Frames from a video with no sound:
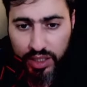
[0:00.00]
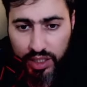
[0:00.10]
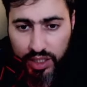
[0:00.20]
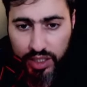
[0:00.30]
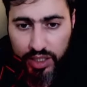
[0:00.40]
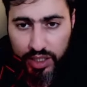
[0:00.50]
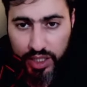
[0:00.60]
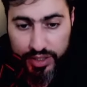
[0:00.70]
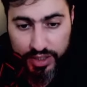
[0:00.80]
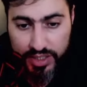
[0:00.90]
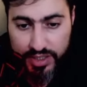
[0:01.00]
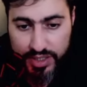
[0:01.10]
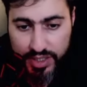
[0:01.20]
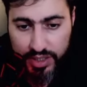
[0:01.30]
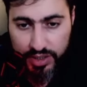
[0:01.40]
And it is the
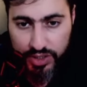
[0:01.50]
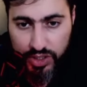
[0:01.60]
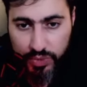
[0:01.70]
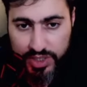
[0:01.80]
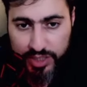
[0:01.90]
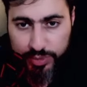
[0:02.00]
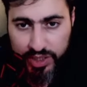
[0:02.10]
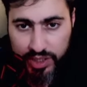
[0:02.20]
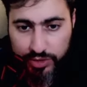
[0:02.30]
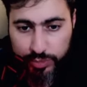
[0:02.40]
Skunk. So what's the play now?